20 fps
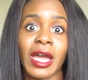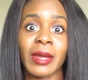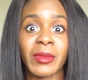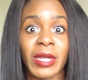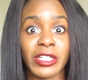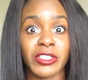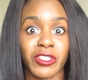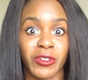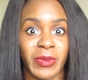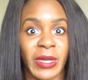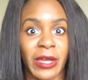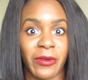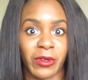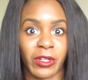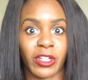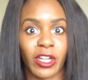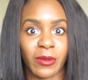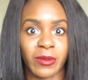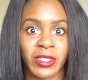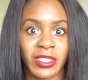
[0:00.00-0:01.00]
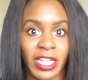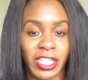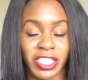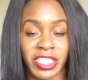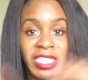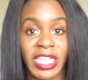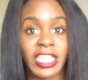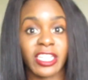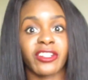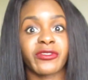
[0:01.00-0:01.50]
I'm not too bad when it comes to
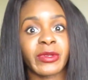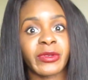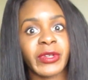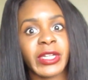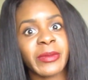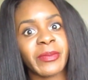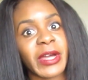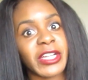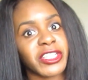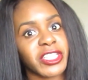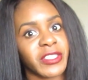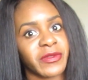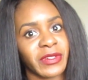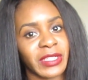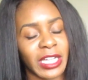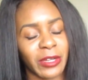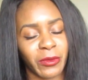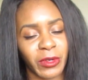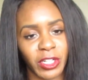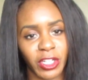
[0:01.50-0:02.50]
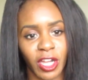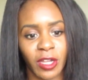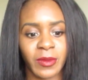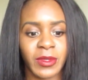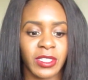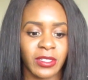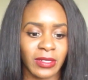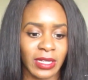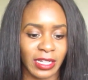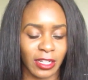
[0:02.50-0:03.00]
actually taking off my wig, but I just feel like when it
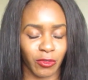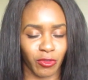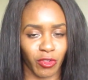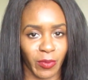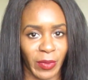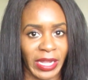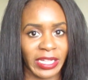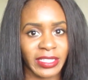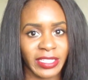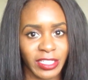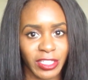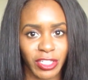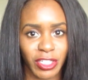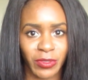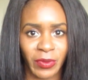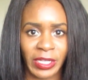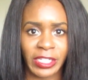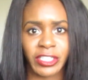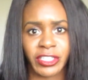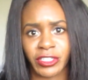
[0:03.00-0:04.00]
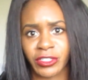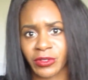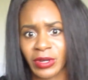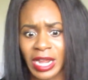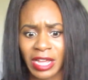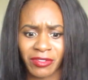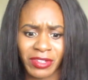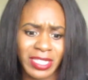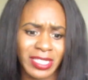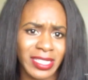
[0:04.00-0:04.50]
comes to like a romantic situation
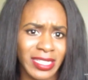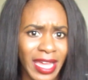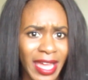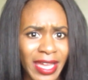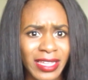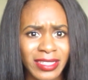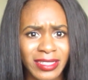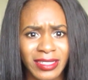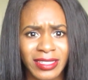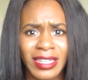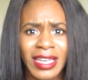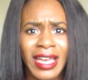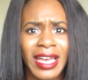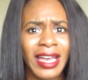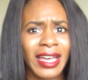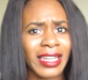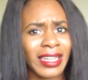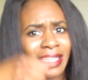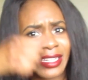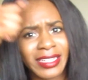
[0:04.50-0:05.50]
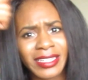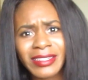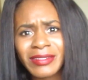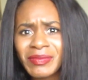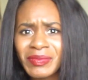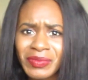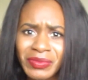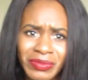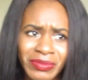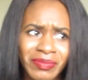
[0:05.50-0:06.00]
or having sex, and
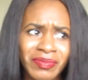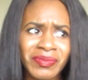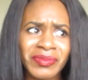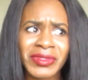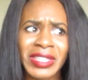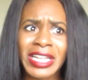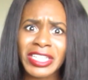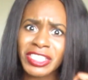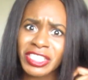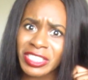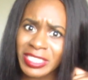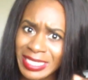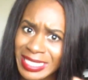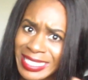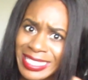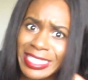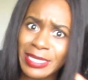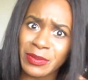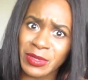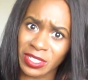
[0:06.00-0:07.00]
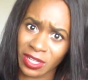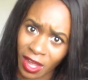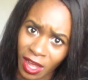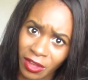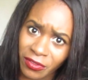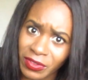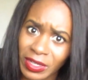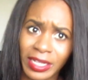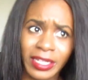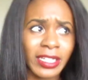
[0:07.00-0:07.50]
like, that shit slips
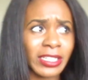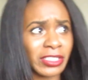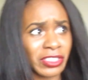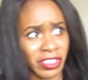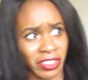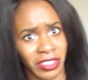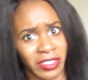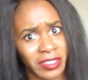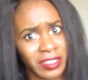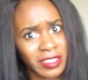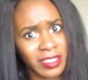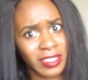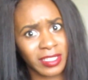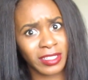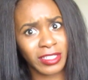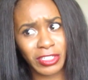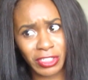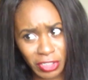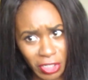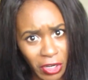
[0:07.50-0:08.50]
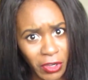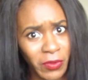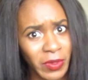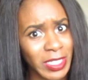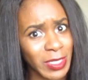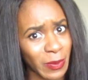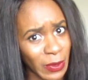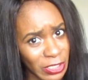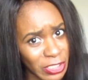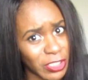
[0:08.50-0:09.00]
off. Like, it does, you
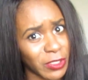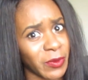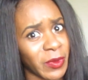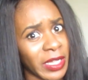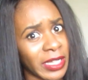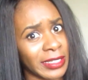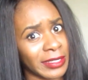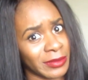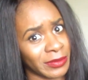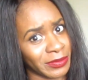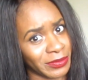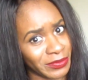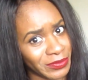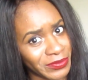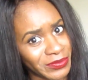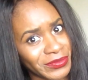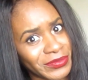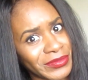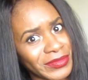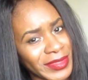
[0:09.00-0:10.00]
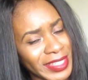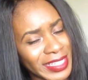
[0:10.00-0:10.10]
know? Especially when,